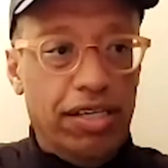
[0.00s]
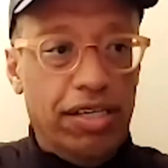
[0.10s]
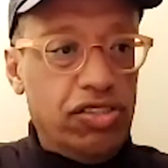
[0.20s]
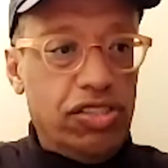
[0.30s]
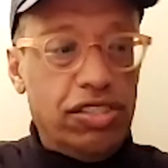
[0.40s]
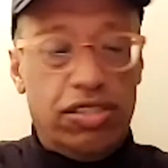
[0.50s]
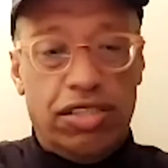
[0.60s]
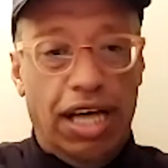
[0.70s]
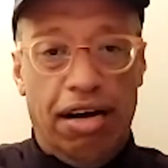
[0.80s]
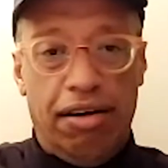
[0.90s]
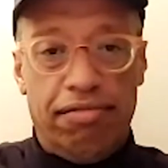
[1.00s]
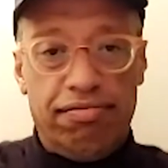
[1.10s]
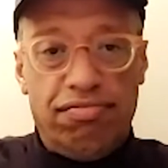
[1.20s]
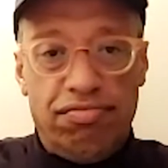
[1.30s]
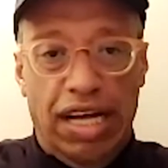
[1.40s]
okay, which
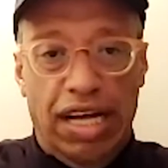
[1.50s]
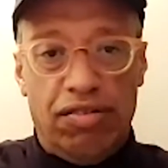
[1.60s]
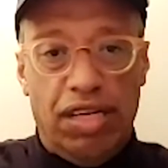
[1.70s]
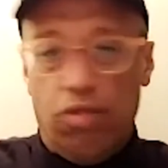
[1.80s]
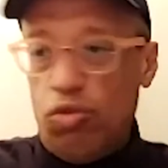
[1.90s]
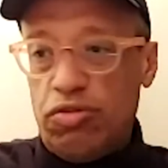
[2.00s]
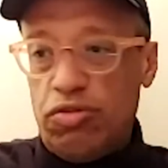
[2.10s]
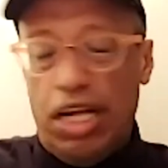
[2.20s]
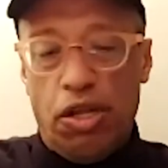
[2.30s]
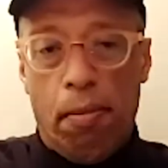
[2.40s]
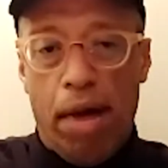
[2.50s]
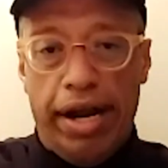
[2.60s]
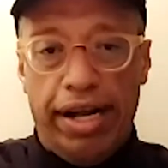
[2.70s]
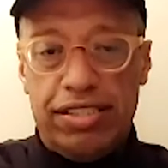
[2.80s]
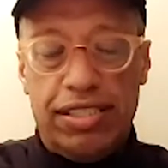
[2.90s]
builds up the awareness across all your
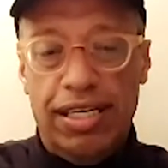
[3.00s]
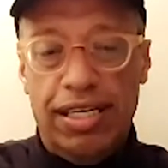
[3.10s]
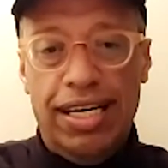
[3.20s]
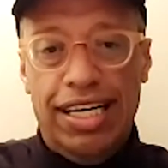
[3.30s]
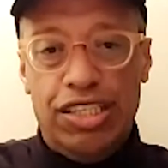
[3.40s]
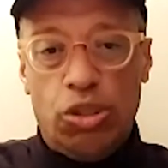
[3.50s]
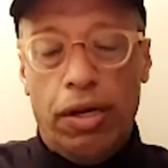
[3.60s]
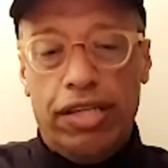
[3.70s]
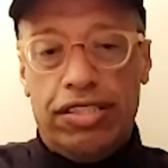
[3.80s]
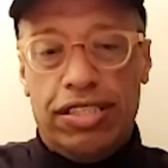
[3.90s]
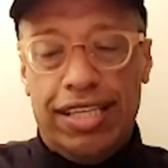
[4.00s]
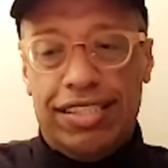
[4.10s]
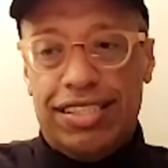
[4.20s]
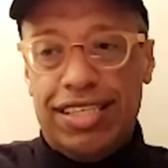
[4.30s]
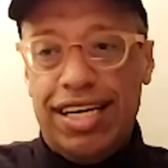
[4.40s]
stakeholders, what
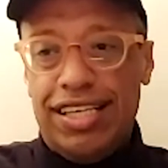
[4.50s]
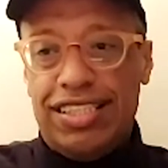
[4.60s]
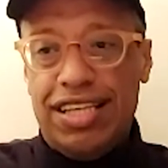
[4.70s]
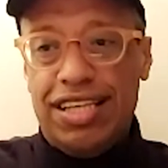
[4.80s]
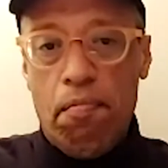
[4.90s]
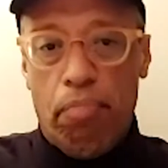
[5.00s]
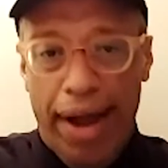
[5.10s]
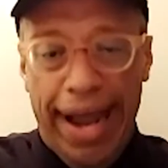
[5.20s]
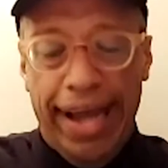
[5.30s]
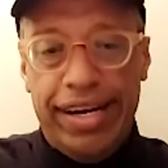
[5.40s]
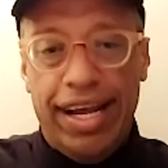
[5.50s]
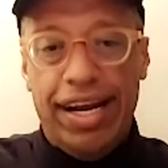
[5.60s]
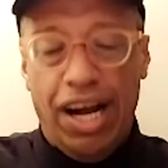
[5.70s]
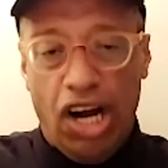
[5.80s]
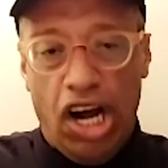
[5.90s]
would be the value of your
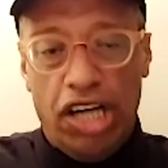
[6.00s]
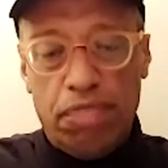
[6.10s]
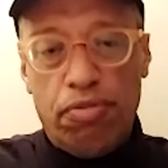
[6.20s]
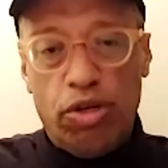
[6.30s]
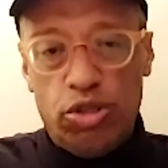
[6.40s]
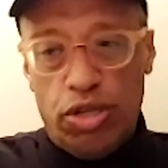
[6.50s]
business without the brand?